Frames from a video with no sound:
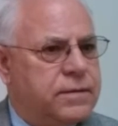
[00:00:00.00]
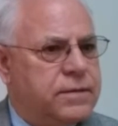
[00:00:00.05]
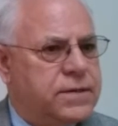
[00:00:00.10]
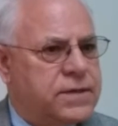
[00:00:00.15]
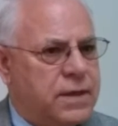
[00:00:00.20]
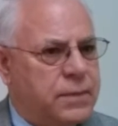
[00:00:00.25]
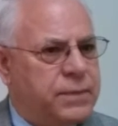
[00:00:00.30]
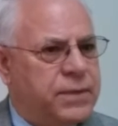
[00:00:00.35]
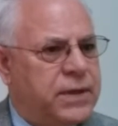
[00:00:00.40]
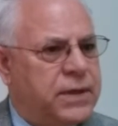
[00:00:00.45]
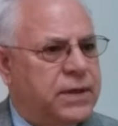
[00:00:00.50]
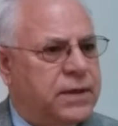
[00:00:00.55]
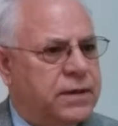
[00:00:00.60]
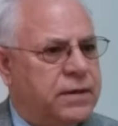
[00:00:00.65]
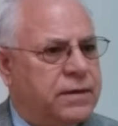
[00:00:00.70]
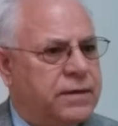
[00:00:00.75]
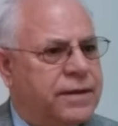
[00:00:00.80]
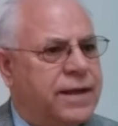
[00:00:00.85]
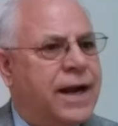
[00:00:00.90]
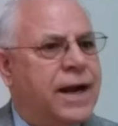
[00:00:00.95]

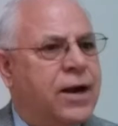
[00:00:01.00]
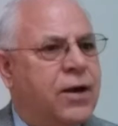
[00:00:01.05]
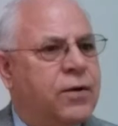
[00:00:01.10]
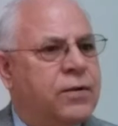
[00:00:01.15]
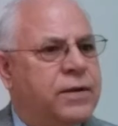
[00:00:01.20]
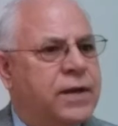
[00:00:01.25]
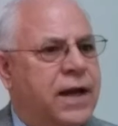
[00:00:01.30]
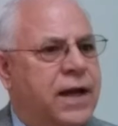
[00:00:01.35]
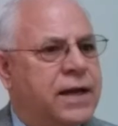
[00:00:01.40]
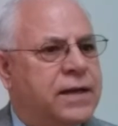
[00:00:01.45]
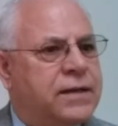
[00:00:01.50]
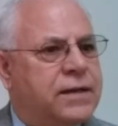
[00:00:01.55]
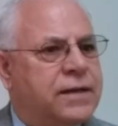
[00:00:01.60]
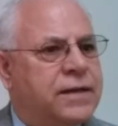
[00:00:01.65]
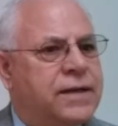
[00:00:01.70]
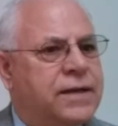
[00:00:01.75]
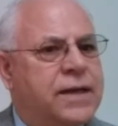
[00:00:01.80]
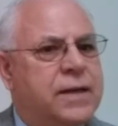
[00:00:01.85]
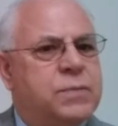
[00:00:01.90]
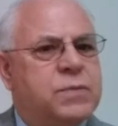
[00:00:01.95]
something there that
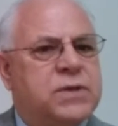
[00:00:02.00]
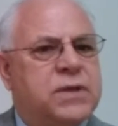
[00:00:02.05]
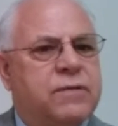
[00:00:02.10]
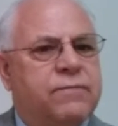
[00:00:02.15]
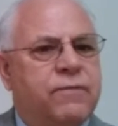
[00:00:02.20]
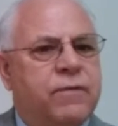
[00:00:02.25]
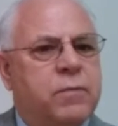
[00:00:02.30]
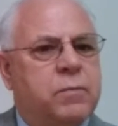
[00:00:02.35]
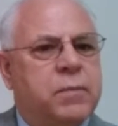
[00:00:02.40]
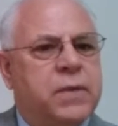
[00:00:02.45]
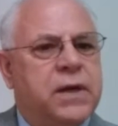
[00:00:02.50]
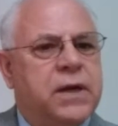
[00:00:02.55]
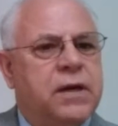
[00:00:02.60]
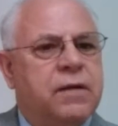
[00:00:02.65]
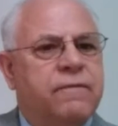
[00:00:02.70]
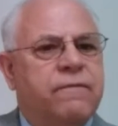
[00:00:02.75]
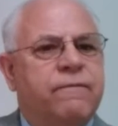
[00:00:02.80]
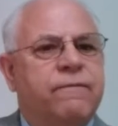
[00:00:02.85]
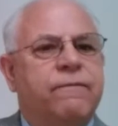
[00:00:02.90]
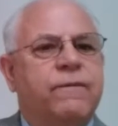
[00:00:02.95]
keeps it from
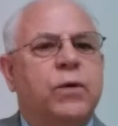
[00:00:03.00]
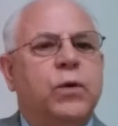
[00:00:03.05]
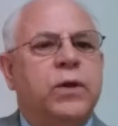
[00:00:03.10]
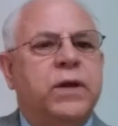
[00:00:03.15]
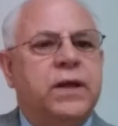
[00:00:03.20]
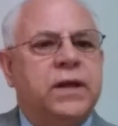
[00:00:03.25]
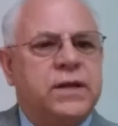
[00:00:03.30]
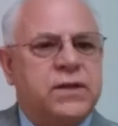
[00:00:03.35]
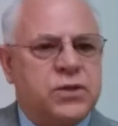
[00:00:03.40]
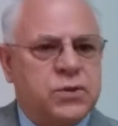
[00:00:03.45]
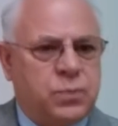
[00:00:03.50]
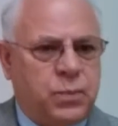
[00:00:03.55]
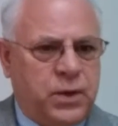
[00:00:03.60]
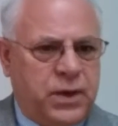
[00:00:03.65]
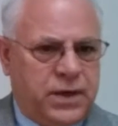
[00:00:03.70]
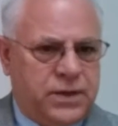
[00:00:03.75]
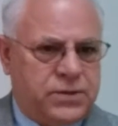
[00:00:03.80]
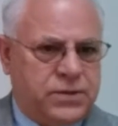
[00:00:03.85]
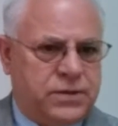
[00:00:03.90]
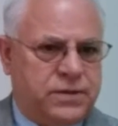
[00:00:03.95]
being fully
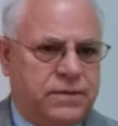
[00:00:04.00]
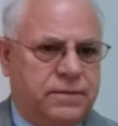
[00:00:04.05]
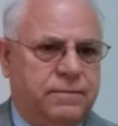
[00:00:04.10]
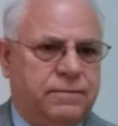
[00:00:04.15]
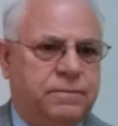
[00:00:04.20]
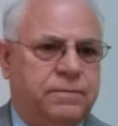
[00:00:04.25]
expressed.